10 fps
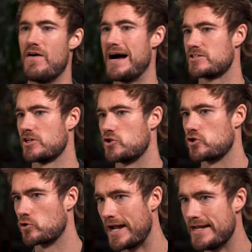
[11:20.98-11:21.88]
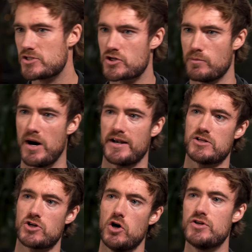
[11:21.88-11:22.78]
Fasting trains your body
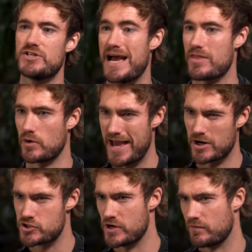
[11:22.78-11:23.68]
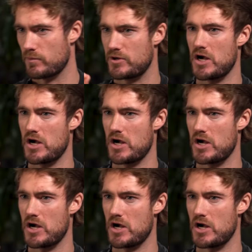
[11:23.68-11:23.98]
to untether energy from